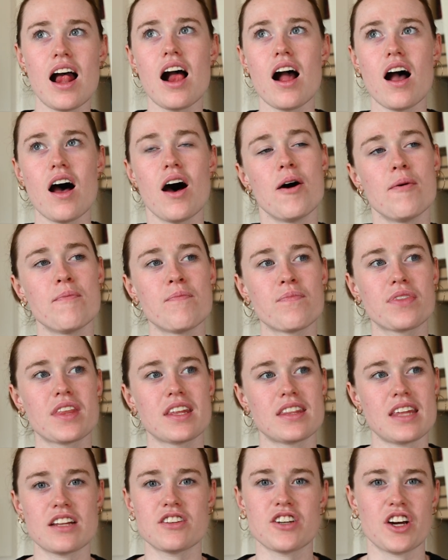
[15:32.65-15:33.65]

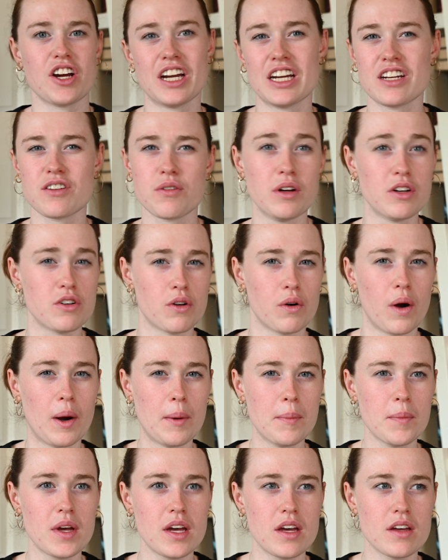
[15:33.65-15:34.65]
that they turned into a
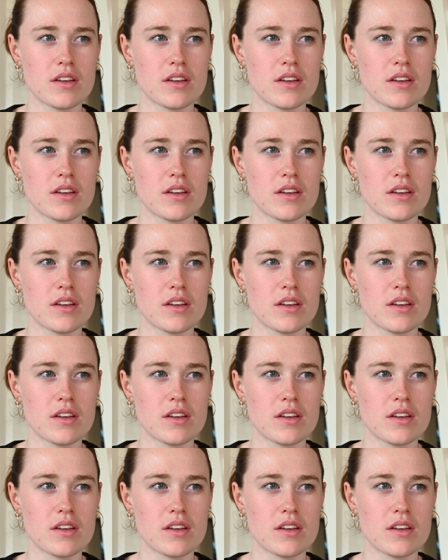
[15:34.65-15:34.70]
dorm.